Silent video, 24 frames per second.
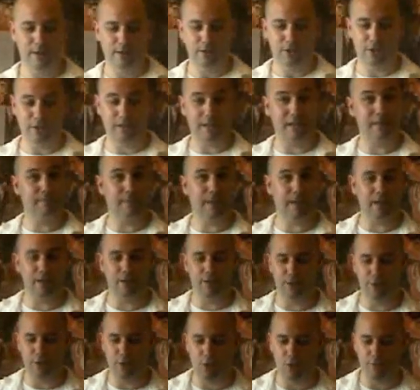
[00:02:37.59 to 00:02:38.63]
Just like
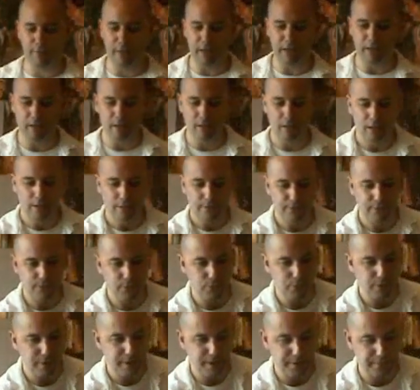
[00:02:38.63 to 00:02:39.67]
making your homemade
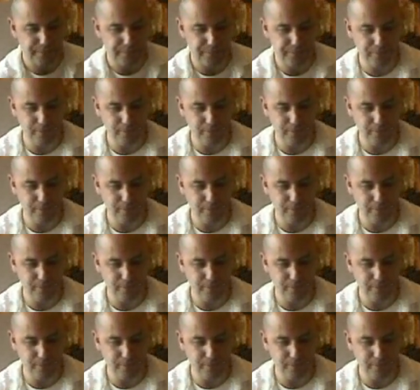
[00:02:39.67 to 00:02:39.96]
food here.